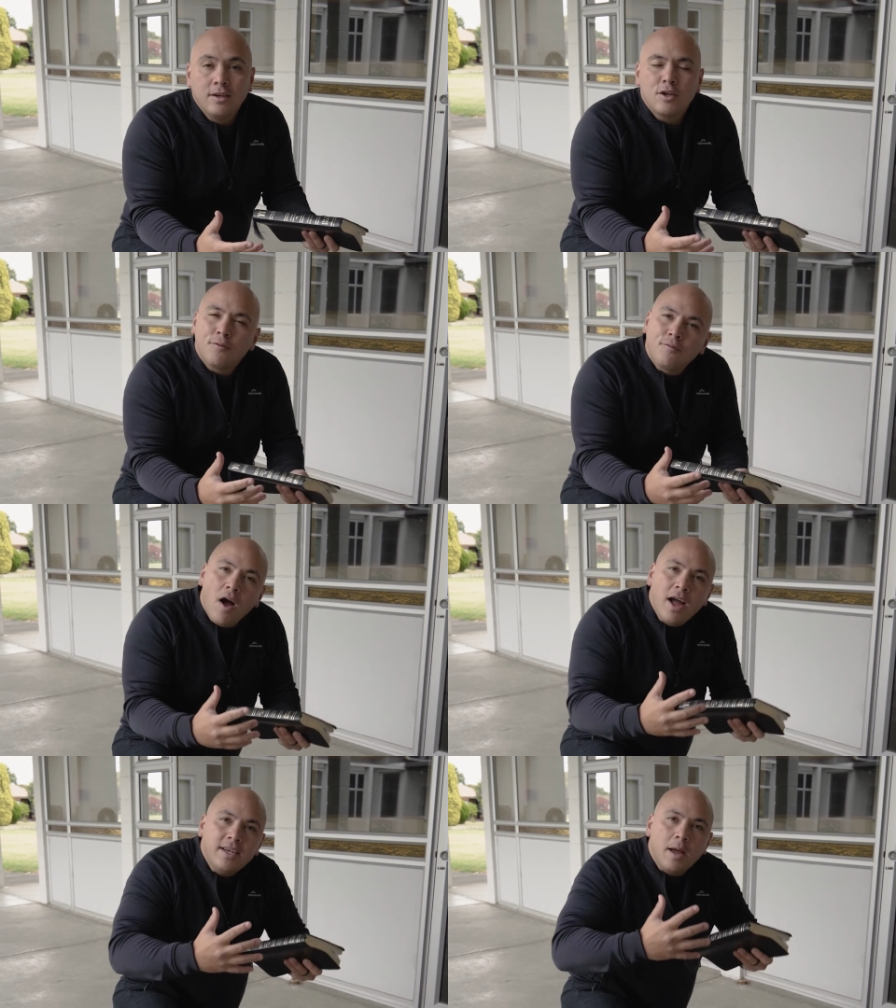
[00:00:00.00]
to
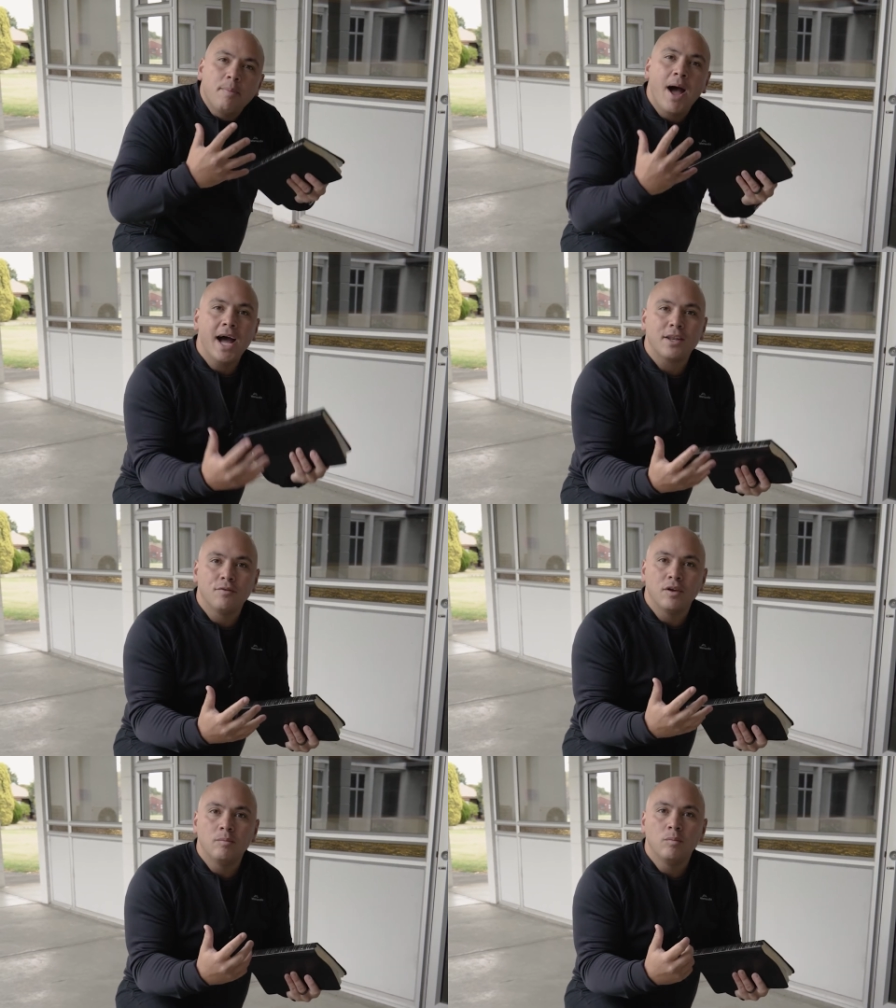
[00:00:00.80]
find a part
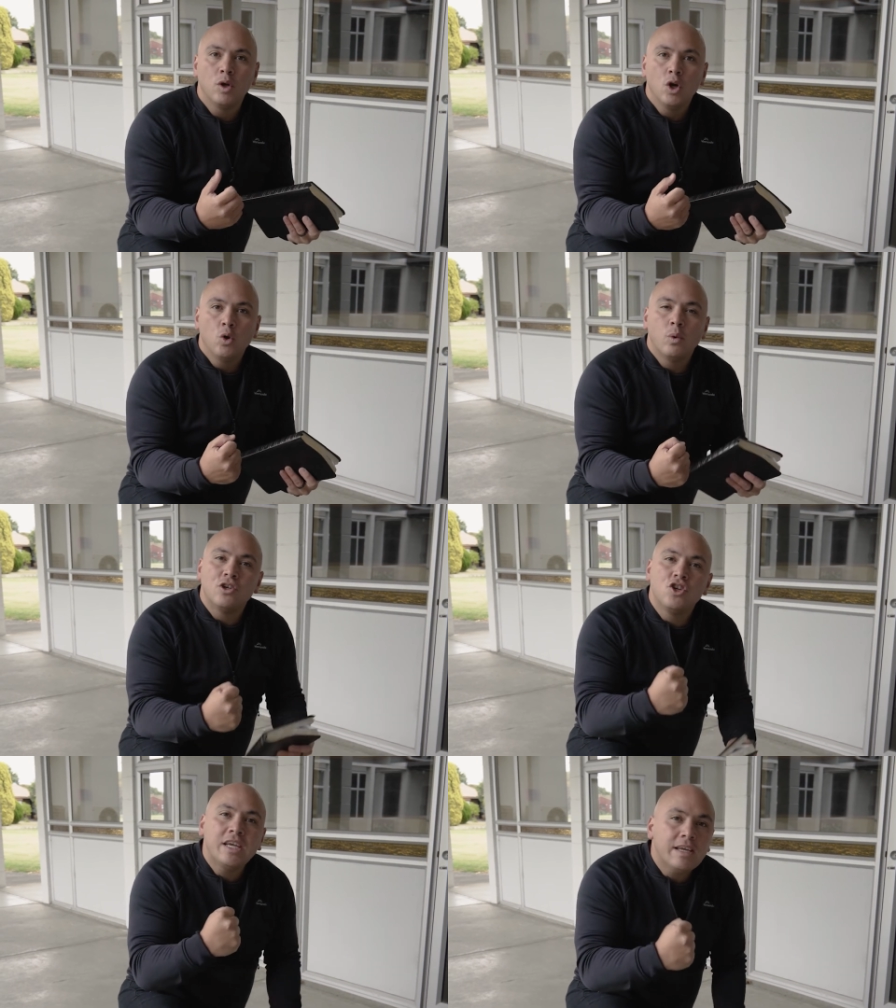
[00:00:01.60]
of him where
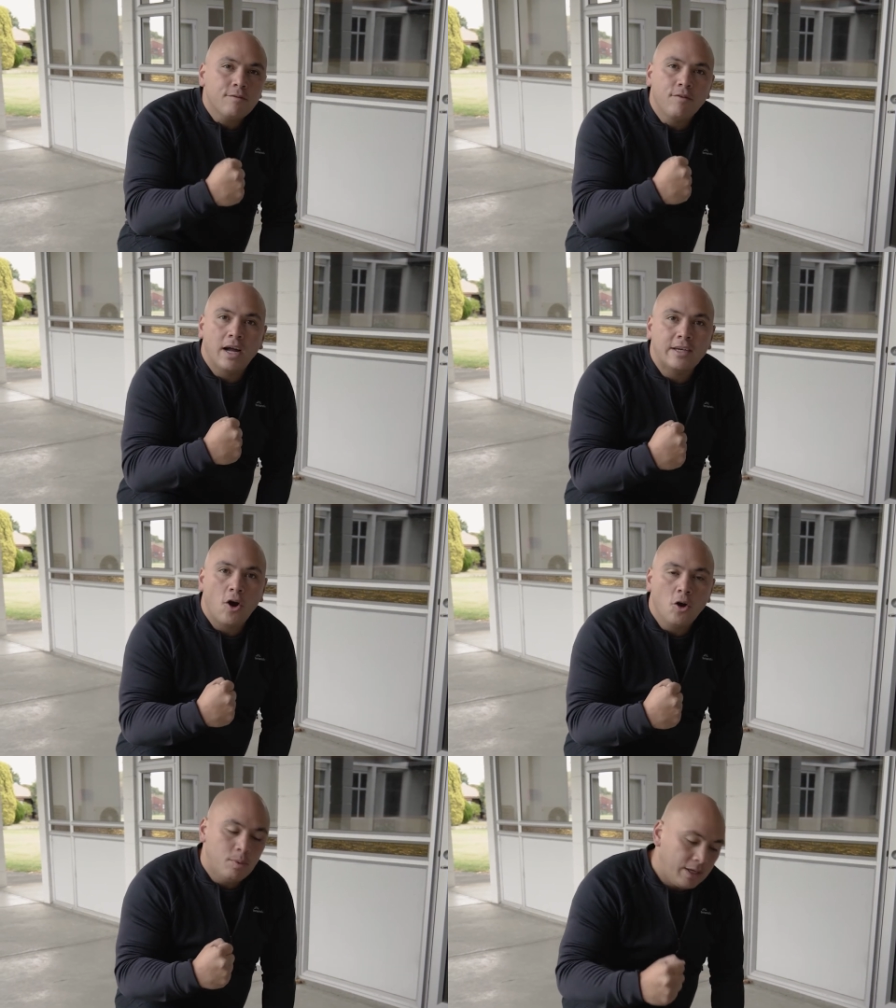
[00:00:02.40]
she can find hope